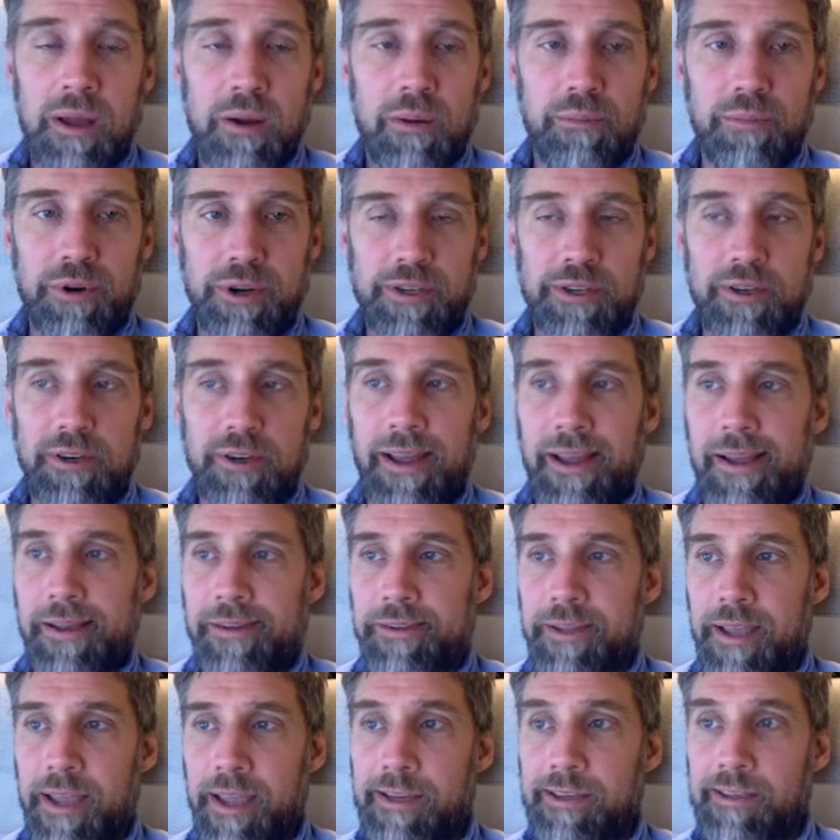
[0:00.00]
Britain
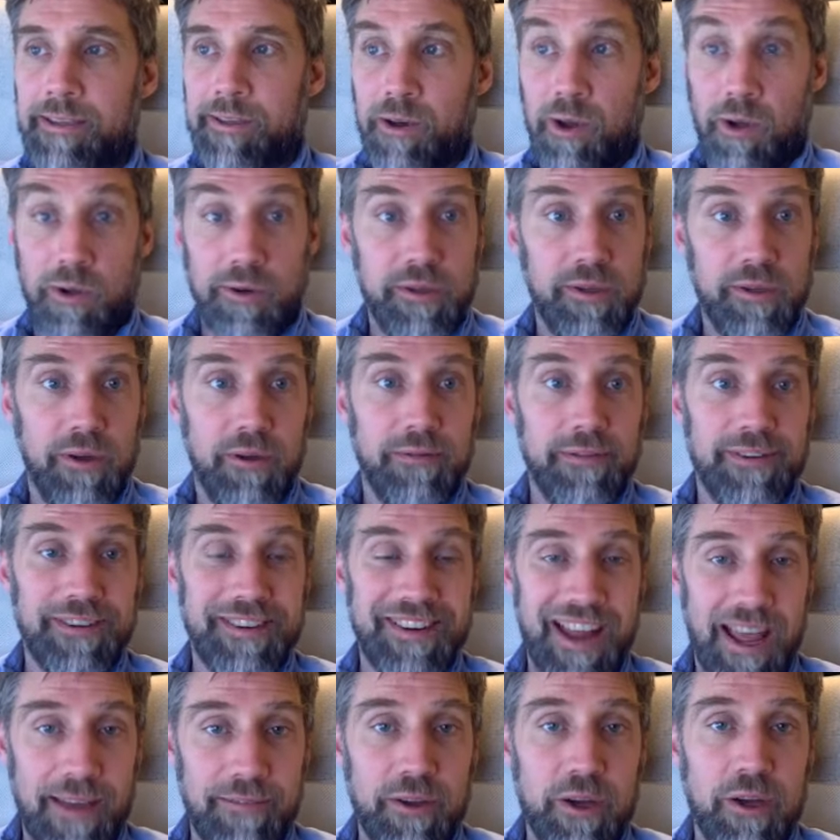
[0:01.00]
has a lot of
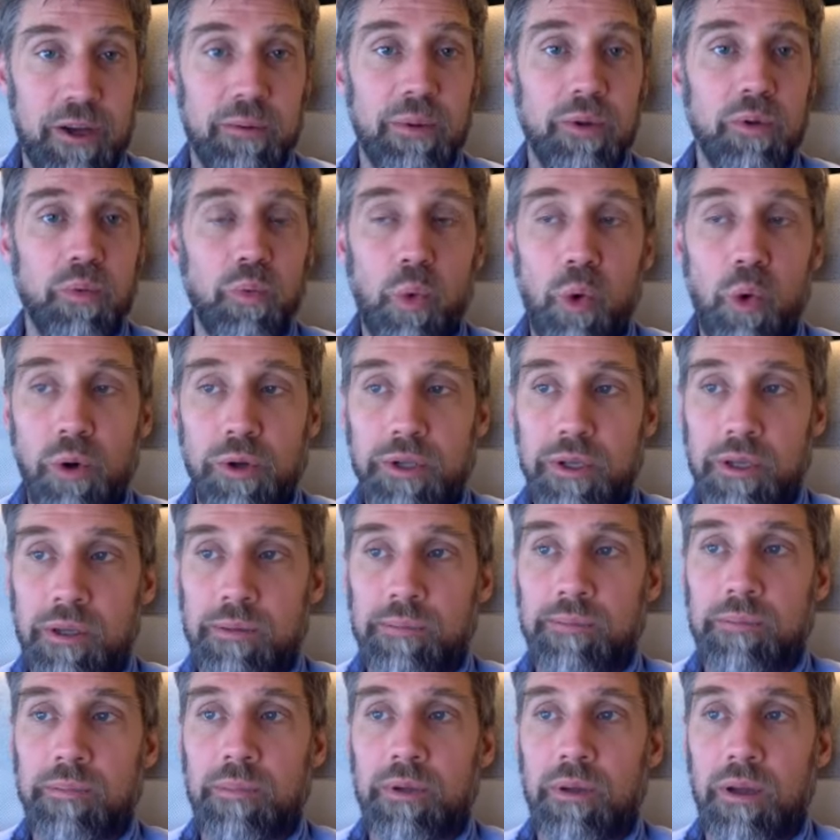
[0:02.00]
navigable water.
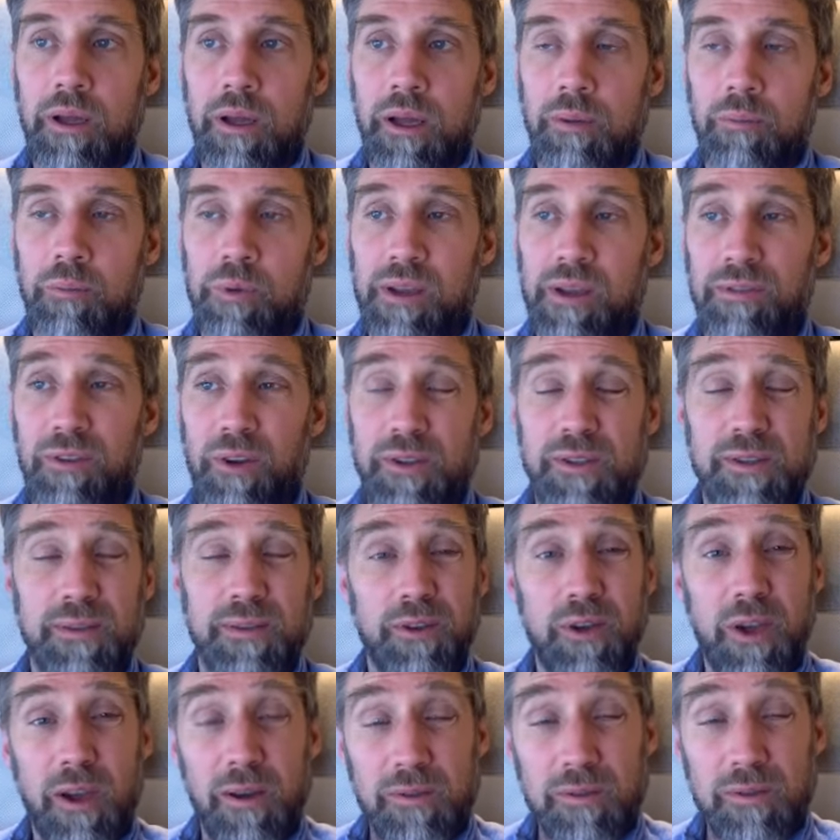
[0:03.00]
We have lots of
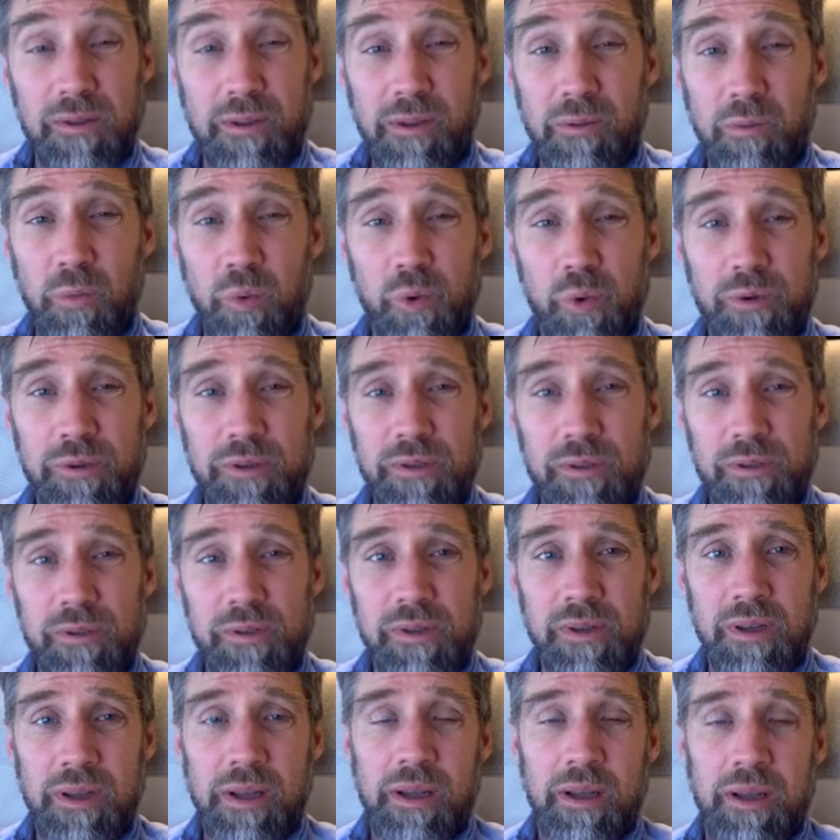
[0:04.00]
coastal
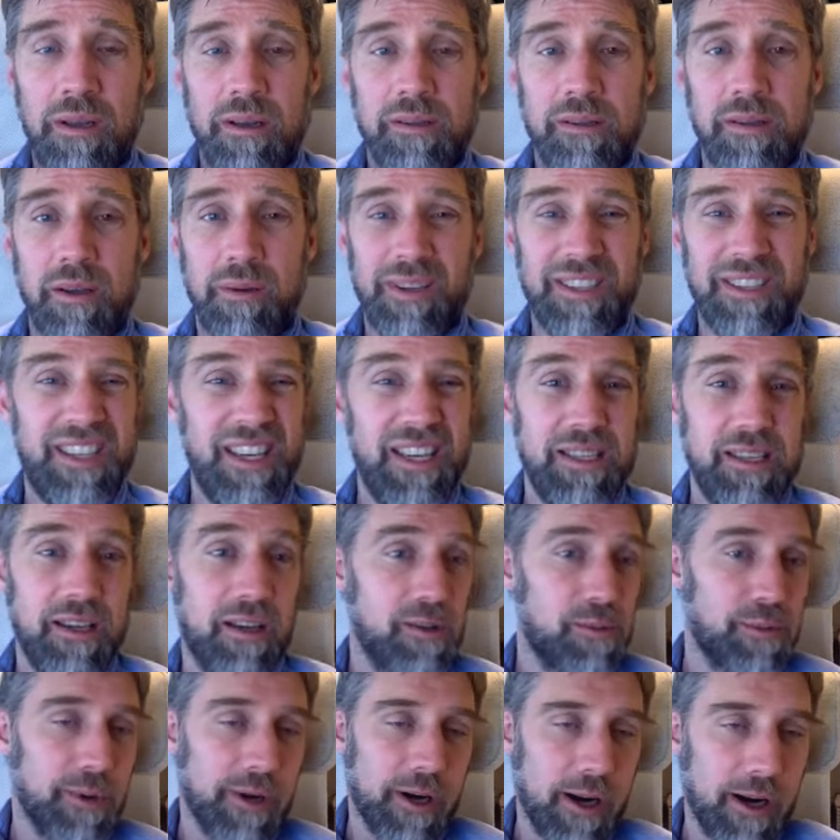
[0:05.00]
waters, so it's easy
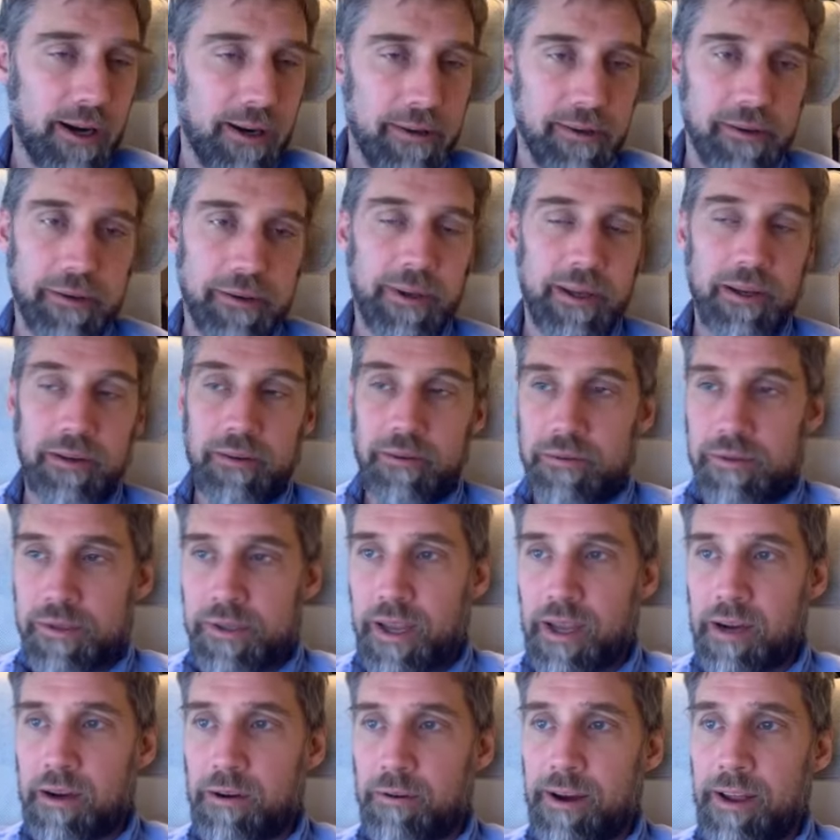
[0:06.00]
because we're an island, we can
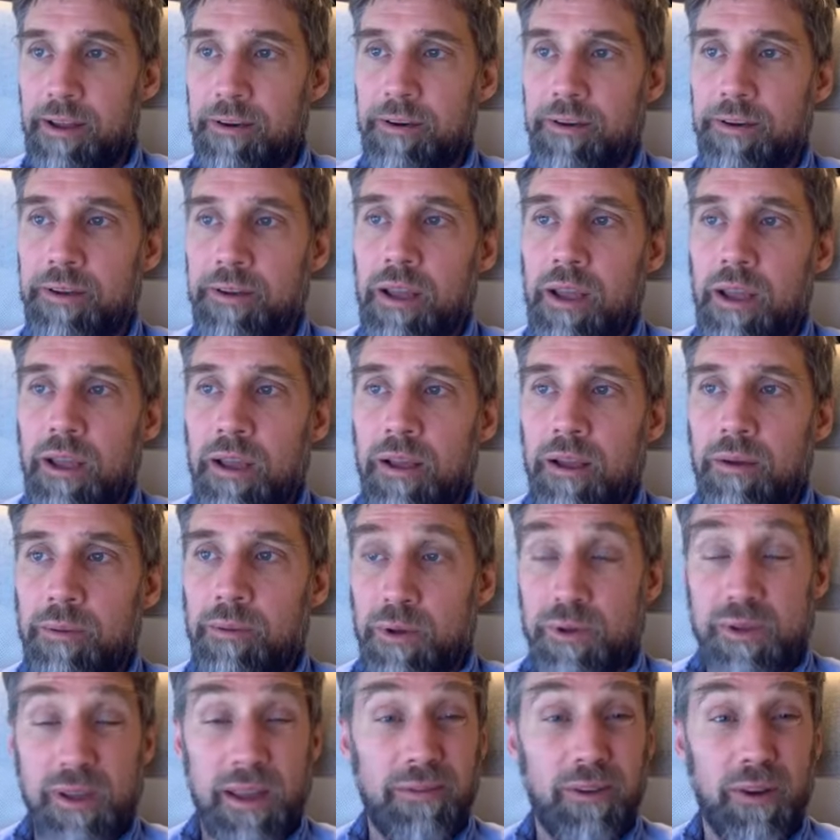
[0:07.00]
sail around it. We
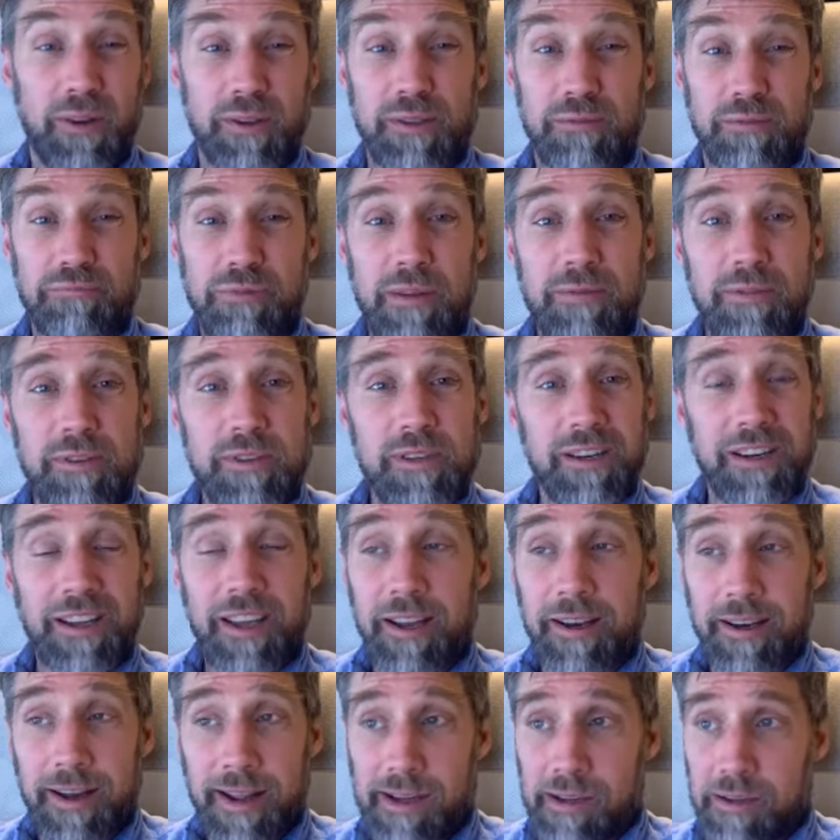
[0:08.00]
also have lots of rivers and
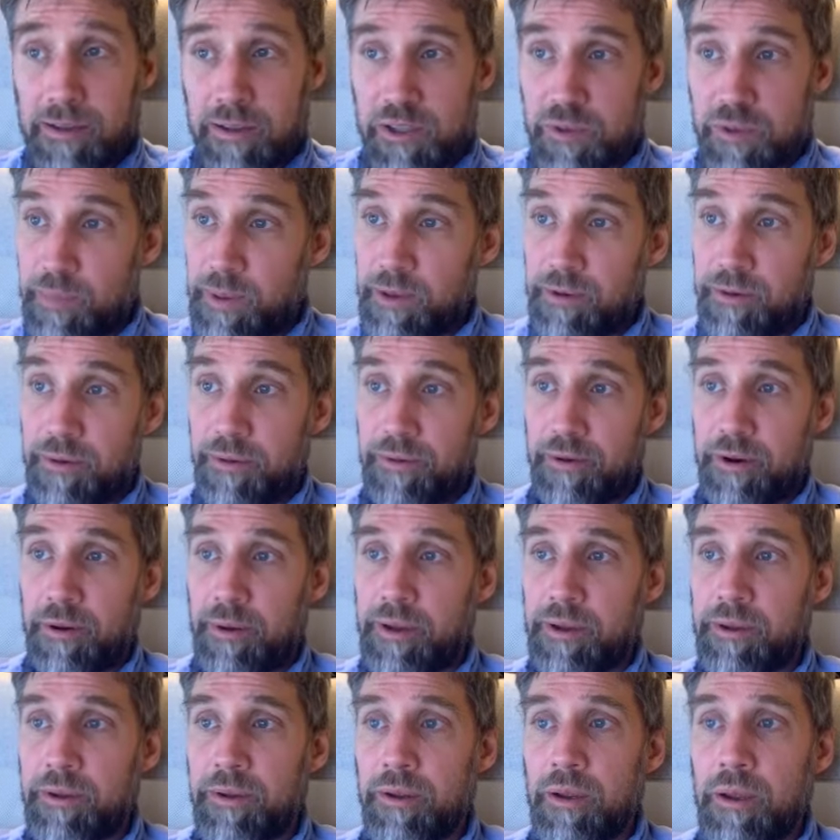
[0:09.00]
canals built through it.